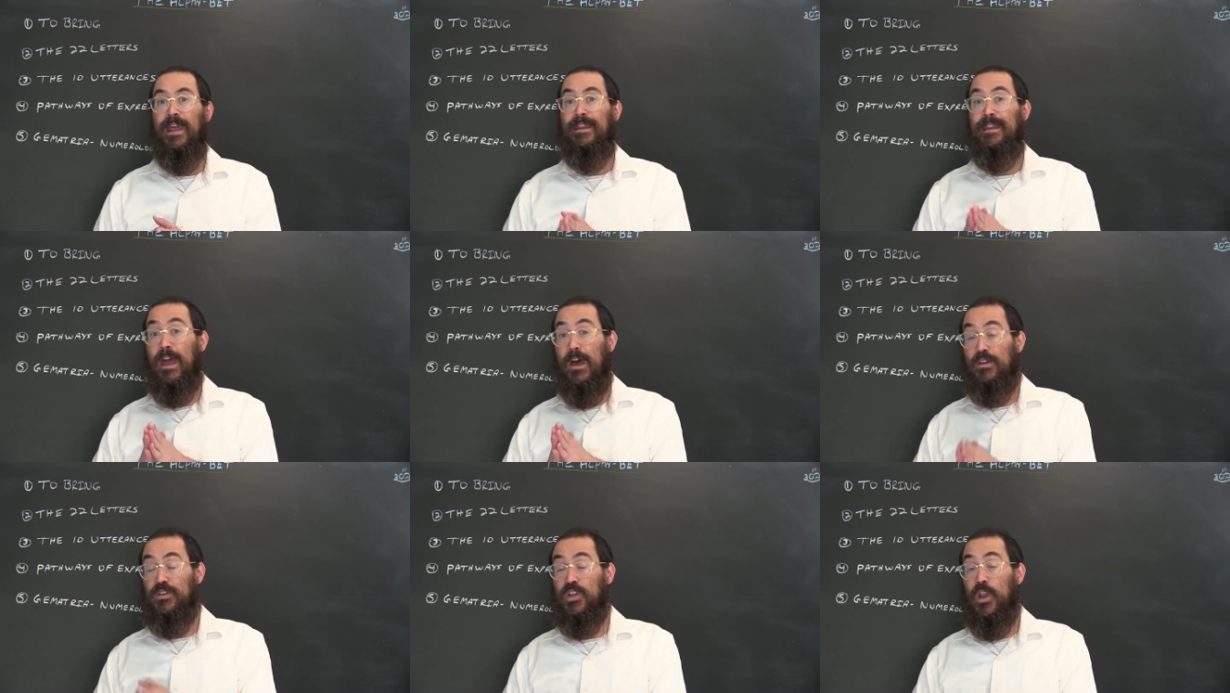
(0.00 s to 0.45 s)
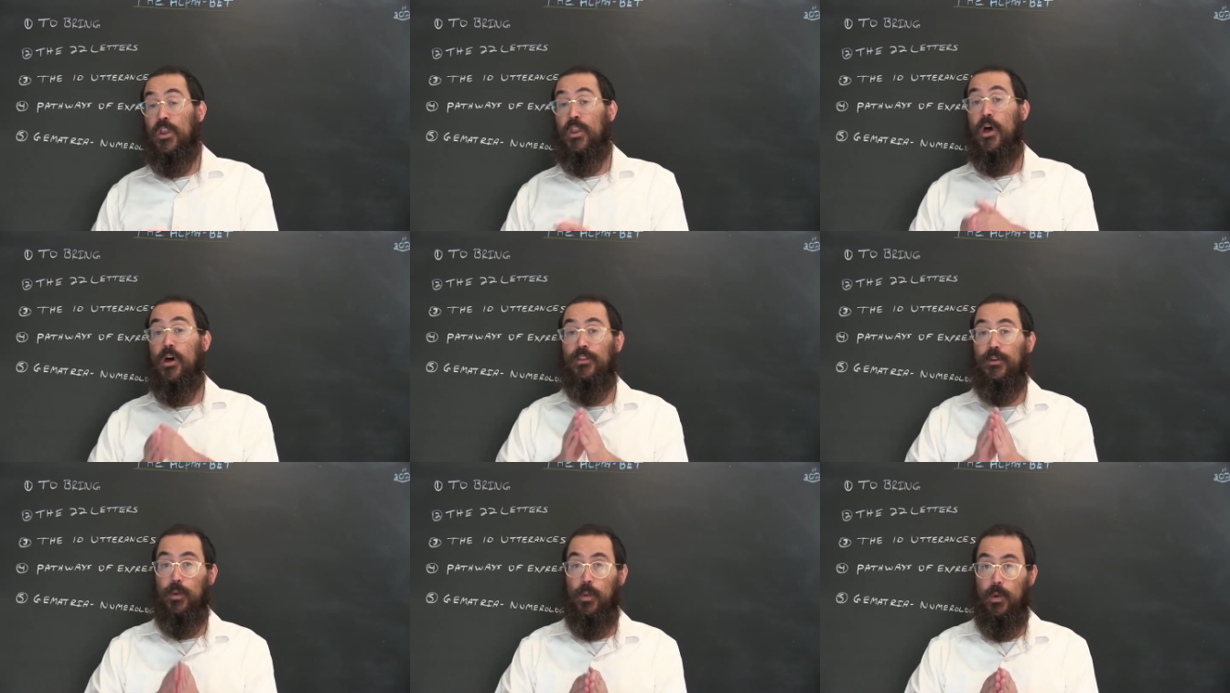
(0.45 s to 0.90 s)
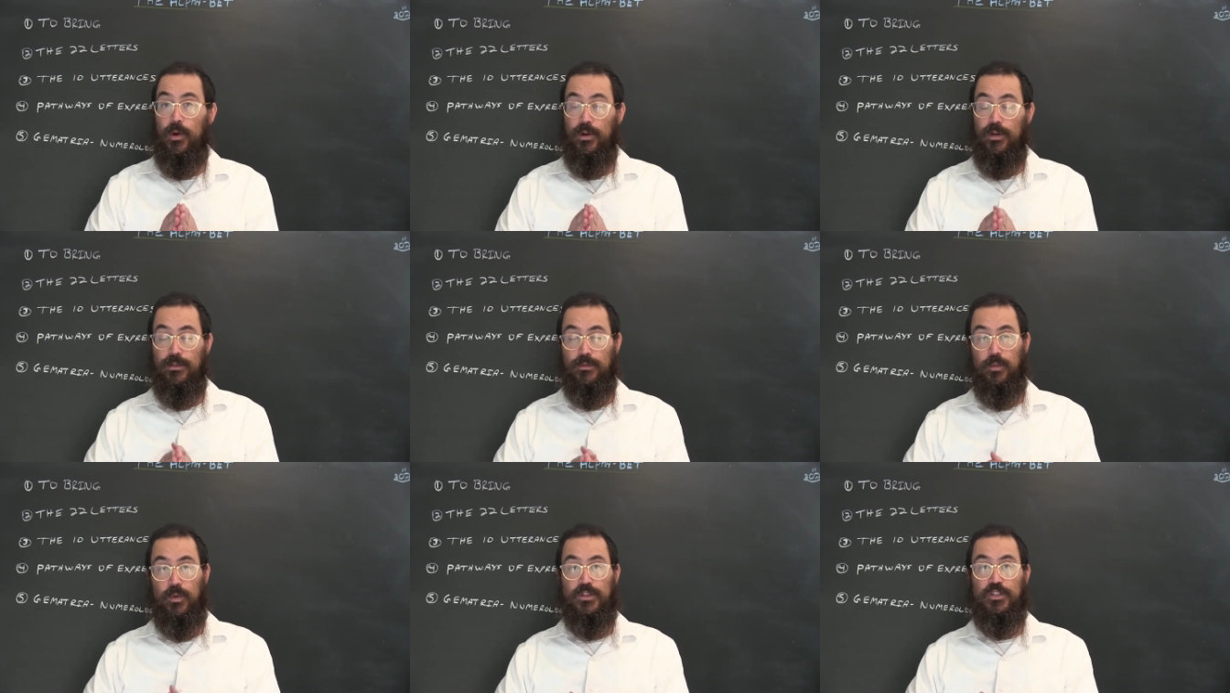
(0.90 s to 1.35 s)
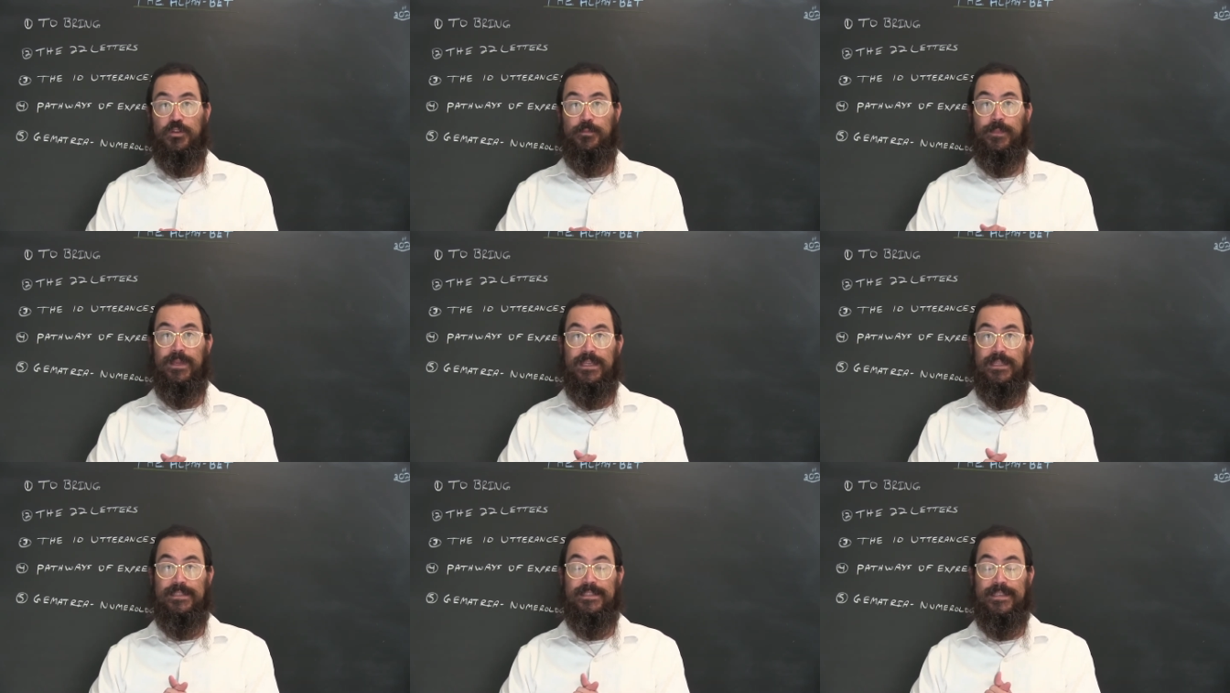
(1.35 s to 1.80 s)
Now, there's another word which
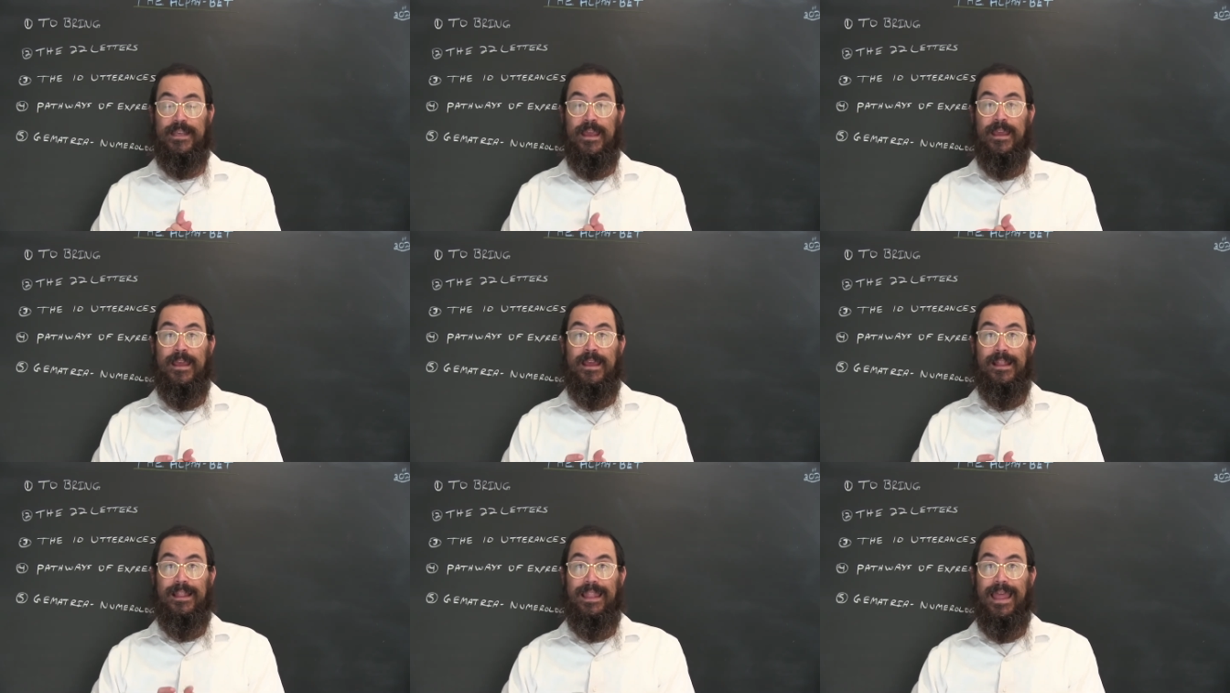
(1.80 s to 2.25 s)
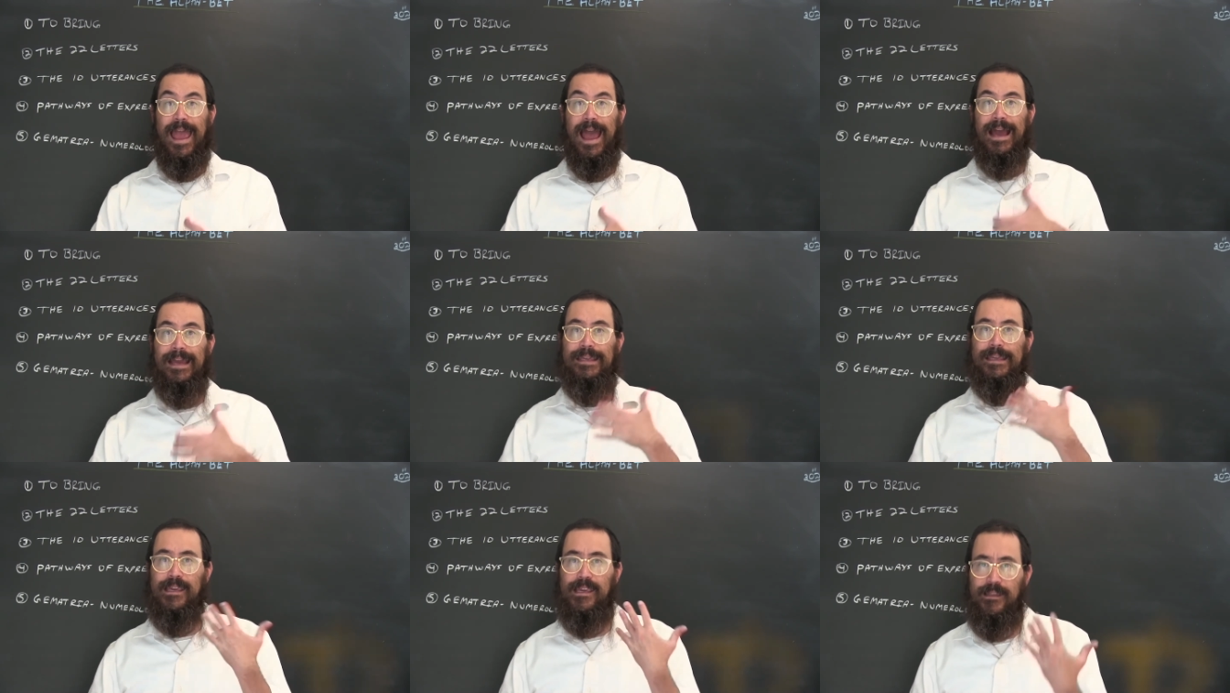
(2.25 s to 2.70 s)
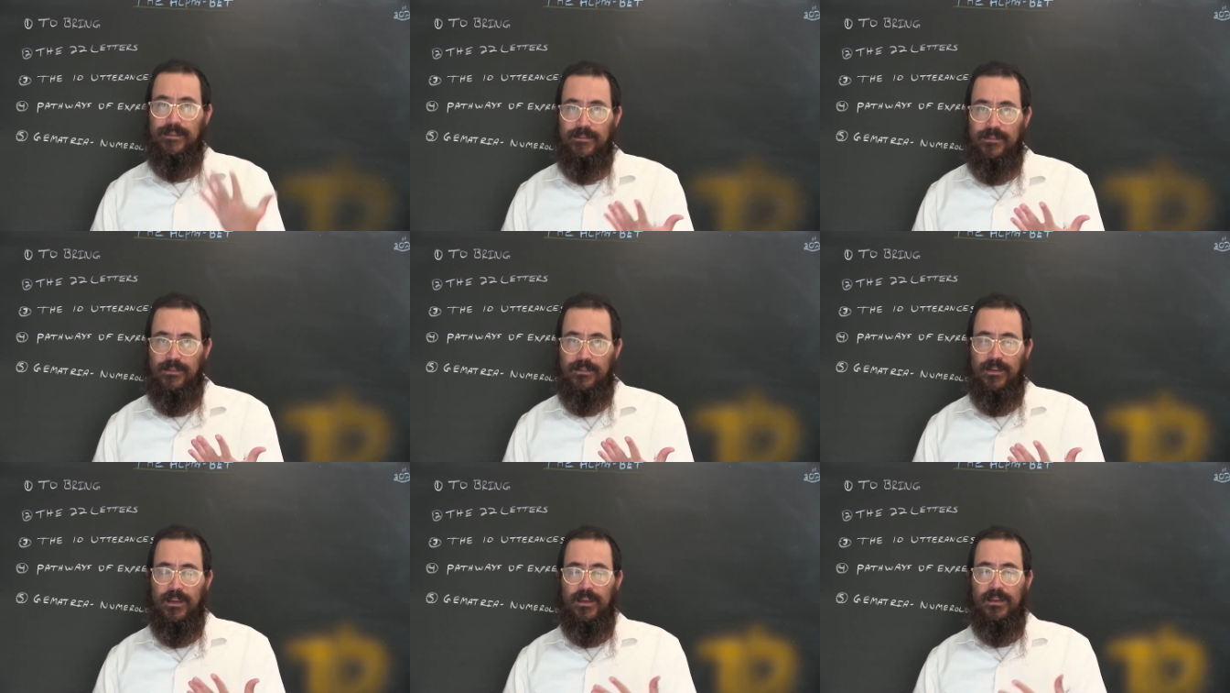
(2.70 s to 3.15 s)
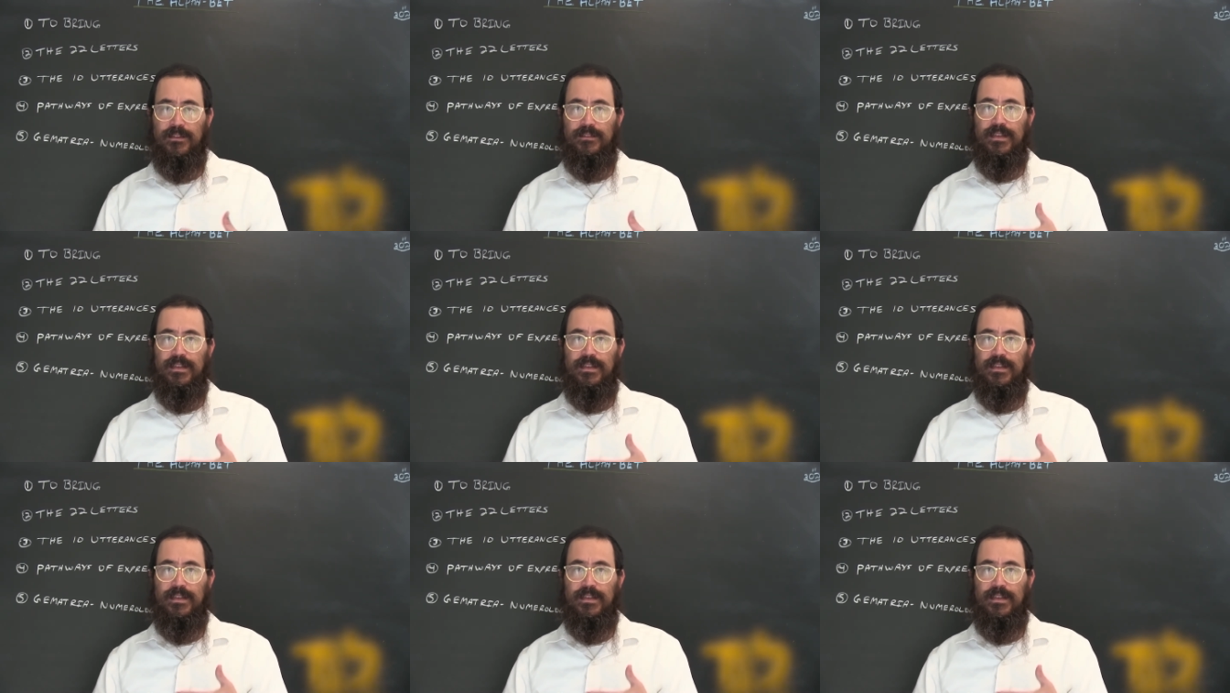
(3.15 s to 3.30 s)
means lehagid,